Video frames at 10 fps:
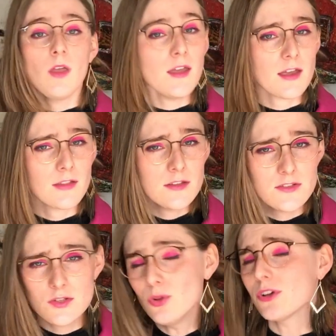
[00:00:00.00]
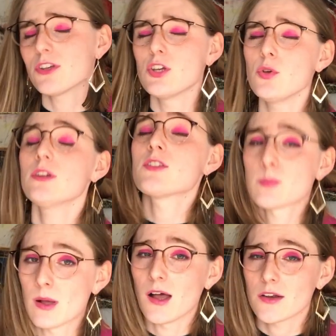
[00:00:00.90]
Hi Alice, you look cute and
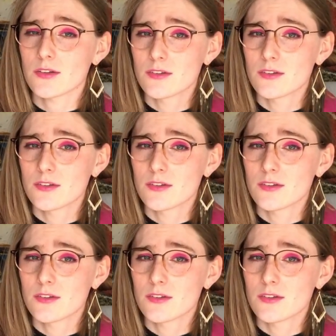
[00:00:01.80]
smart.